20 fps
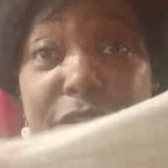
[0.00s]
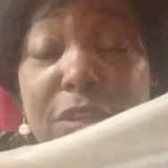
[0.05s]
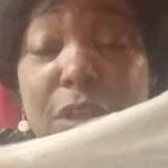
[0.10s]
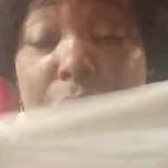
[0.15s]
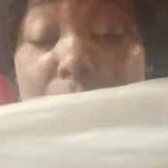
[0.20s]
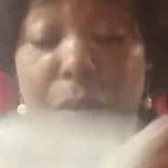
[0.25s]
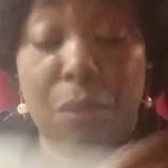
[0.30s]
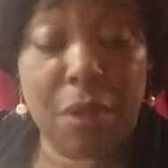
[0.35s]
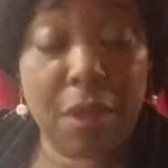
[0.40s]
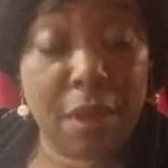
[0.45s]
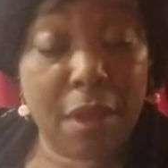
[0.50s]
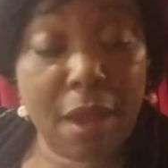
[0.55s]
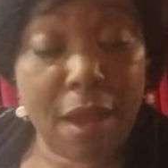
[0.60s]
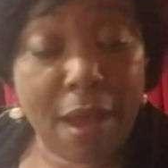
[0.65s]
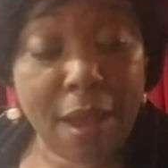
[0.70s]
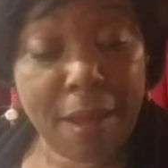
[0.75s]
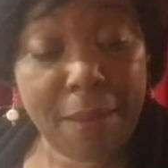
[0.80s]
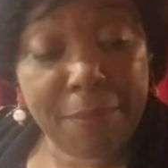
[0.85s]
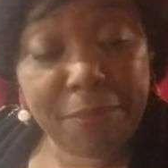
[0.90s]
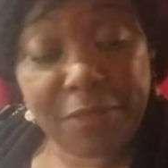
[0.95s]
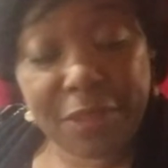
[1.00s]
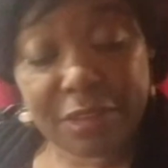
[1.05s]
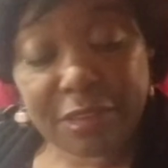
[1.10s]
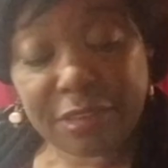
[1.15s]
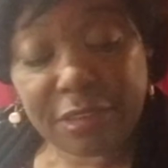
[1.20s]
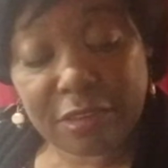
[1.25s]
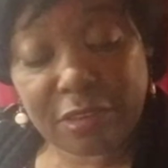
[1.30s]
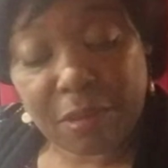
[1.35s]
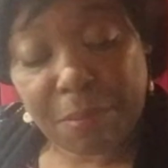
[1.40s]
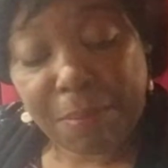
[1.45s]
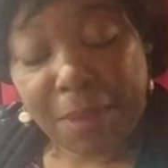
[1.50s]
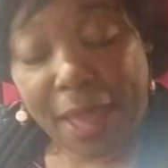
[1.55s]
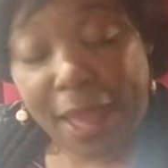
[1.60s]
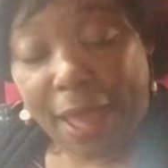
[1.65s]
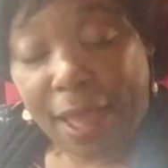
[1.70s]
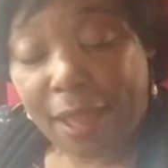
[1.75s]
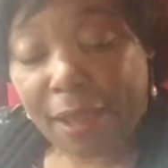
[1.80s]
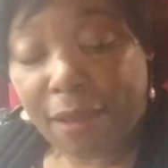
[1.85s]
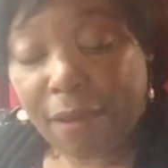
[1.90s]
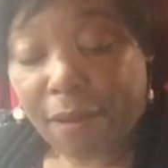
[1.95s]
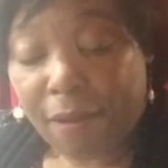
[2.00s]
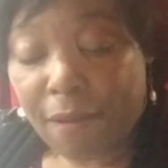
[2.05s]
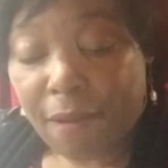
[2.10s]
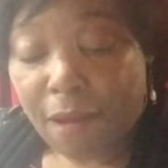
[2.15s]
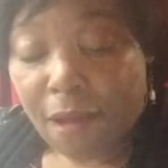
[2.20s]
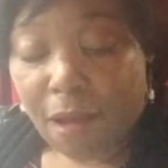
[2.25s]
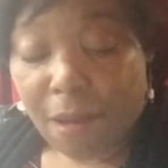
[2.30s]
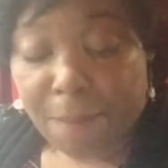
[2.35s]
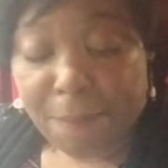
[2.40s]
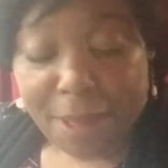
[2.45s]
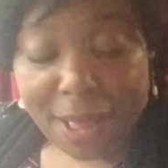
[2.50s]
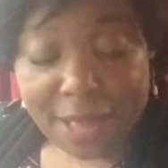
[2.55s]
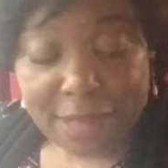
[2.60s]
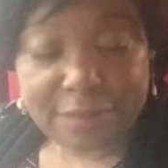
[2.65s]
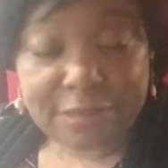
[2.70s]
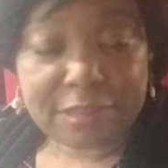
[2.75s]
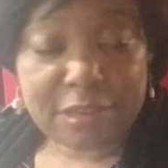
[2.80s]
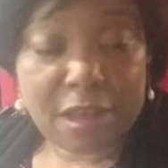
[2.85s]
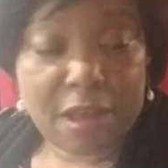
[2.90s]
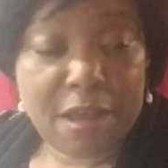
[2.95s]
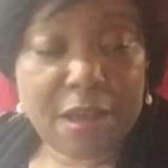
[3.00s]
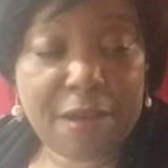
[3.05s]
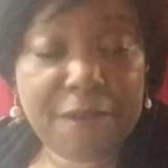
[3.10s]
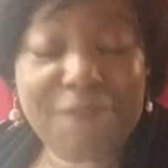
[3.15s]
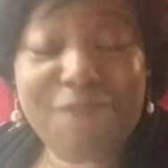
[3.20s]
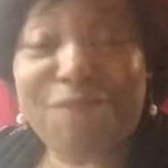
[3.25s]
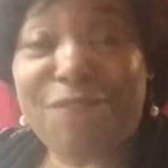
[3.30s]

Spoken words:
So this is a box of